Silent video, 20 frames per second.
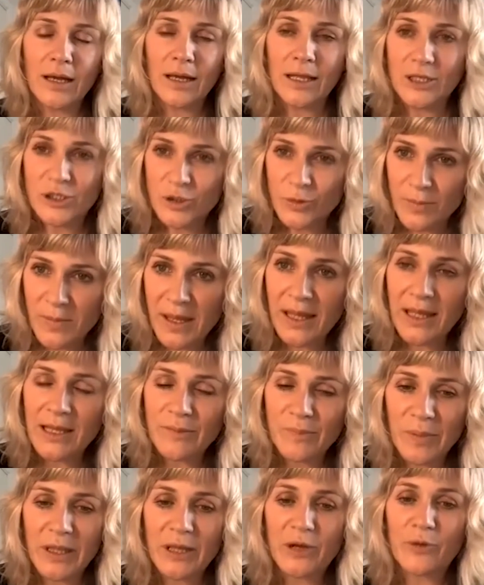and
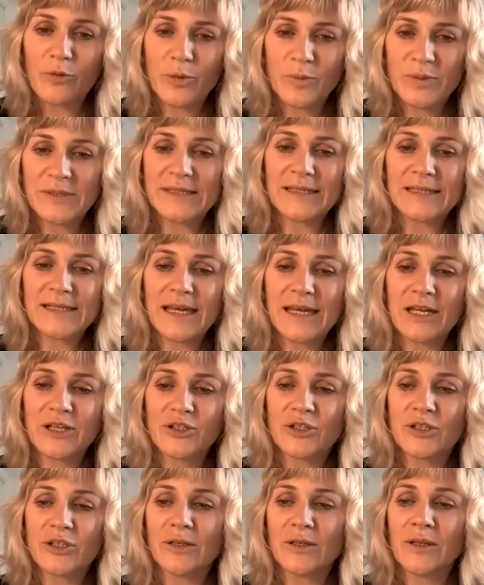demand better
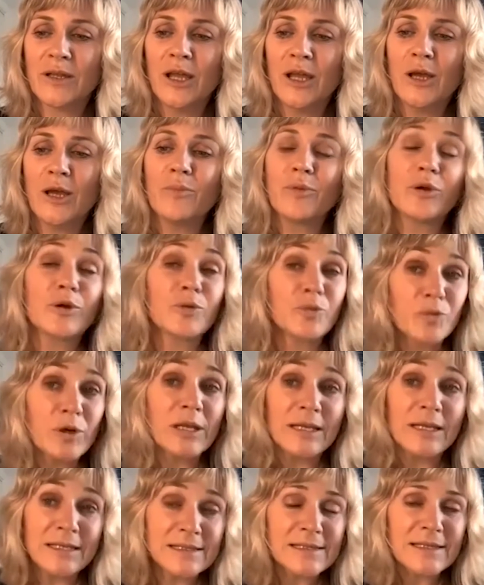representation. But it
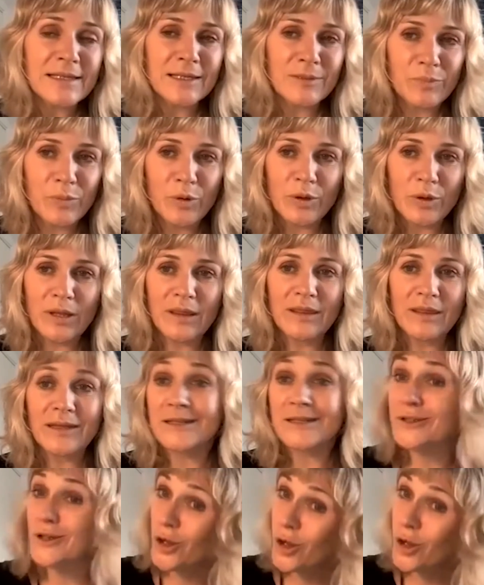really is an important thing.
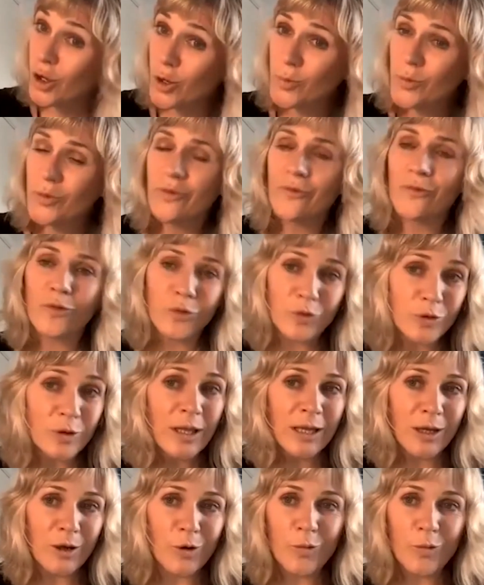So I hope you're all
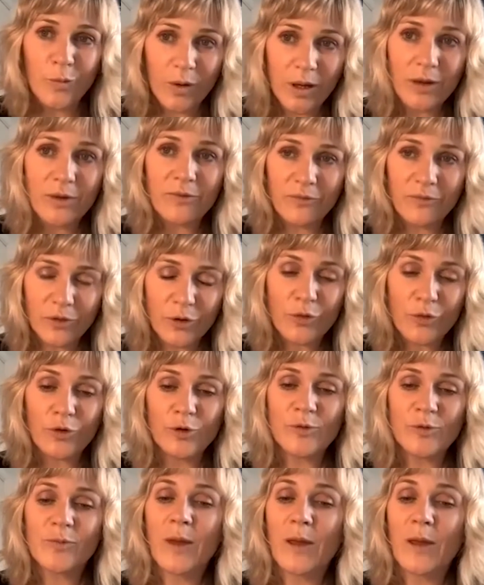aware of the
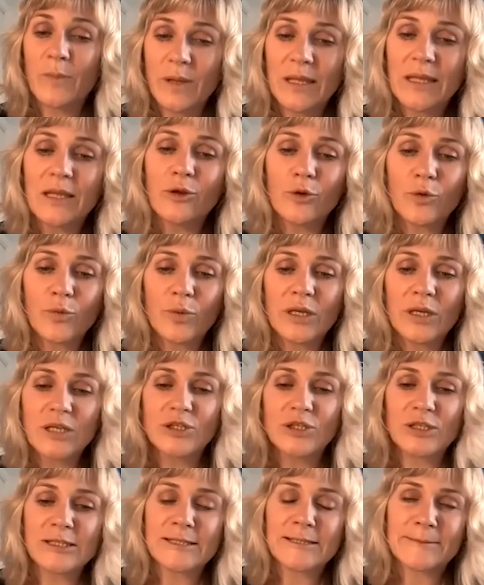groups maybe in your
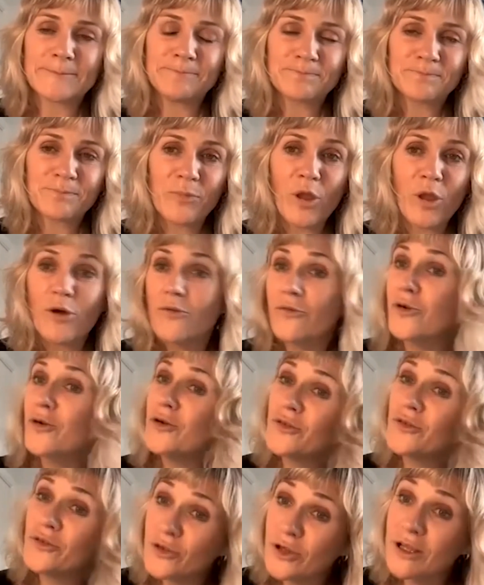regions. Of
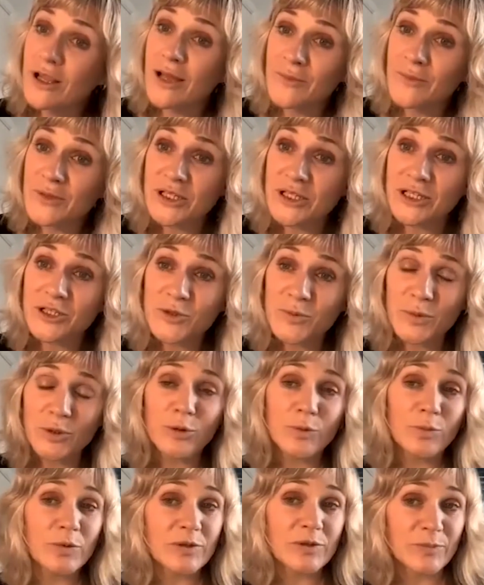course, the Climate Change
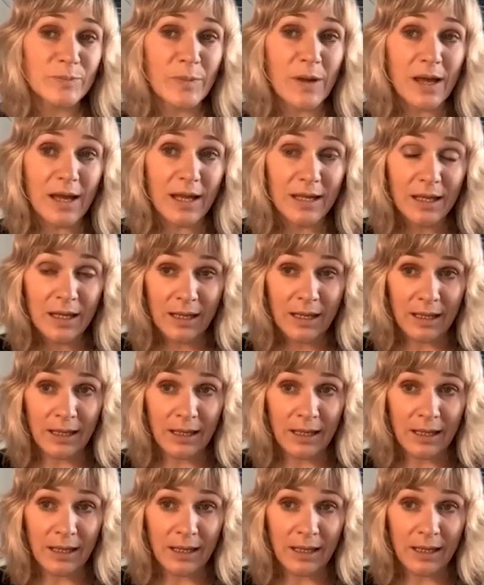Bill was my,